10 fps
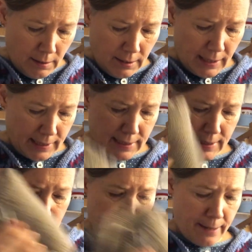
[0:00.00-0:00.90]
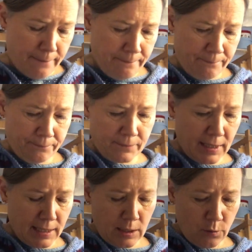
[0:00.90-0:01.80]
Yes,
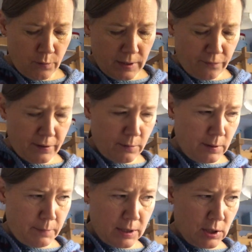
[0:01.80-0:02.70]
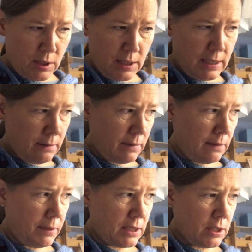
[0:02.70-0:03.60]
and I already found the buttons in
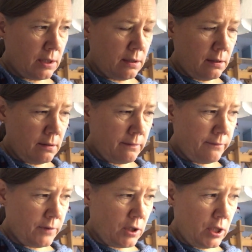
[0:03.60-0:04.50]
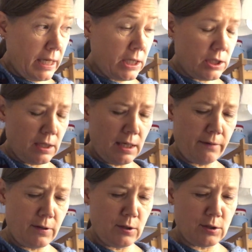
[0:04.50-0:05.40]
my button collection. I
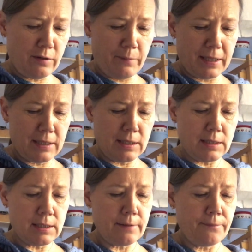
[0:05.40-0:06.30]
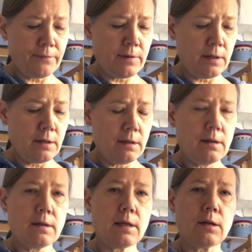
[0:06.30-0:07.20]
have a lot of buttons.
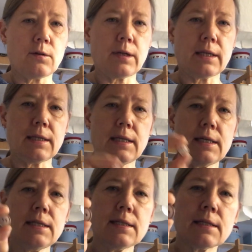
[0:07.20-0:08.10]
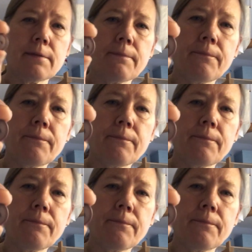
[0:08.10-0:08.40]
They look like this.